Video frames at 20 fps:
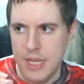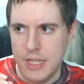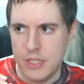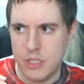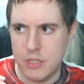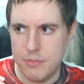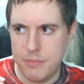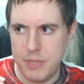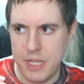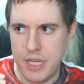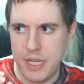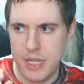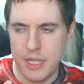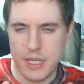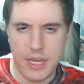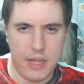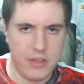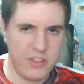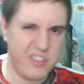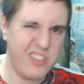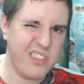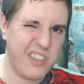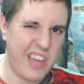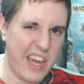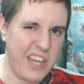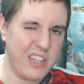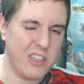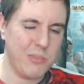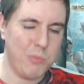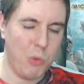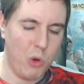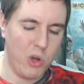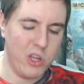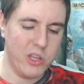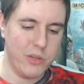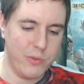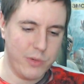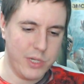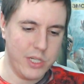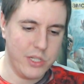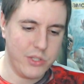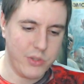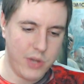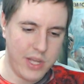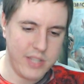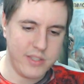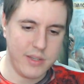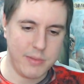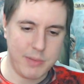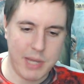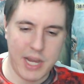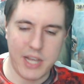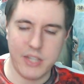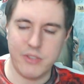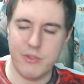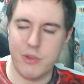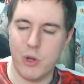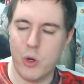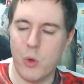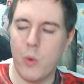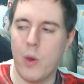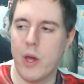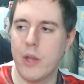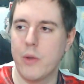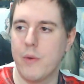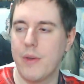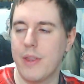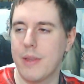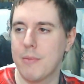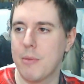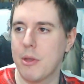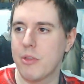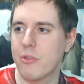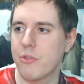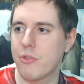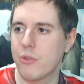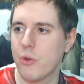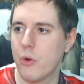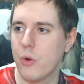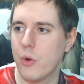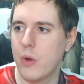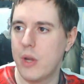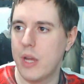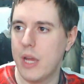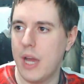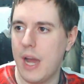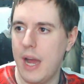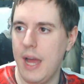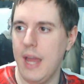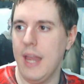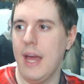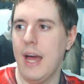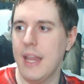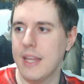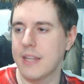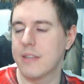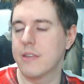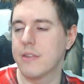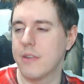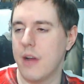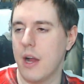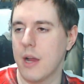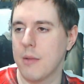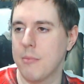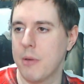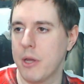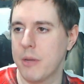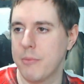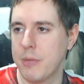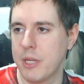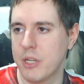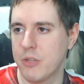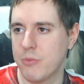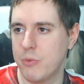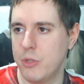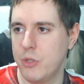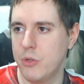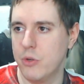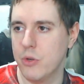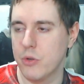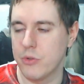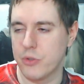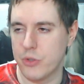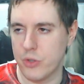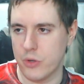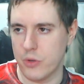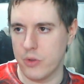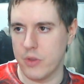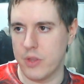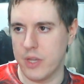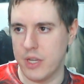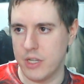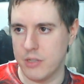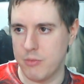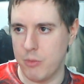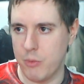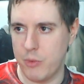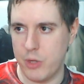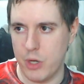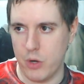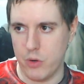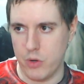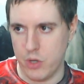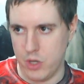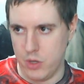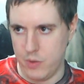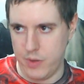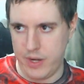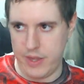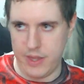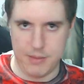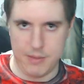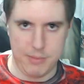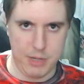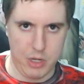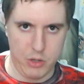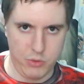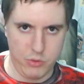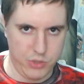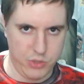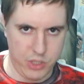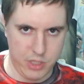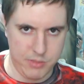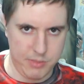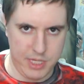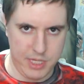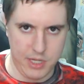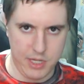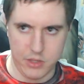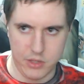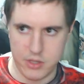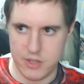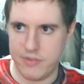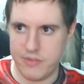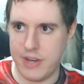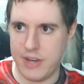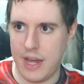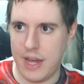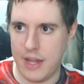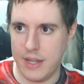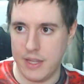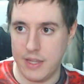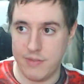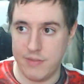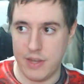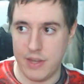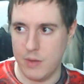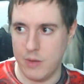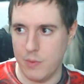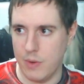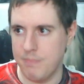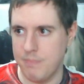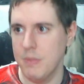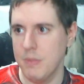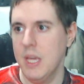To be, now this is kind of spoilery, so heads up guys, if you don't want to know anything about the story, I like to talk about it because we do know certain things, but we don't know anything about who's going to be killed in the finale, if anyone.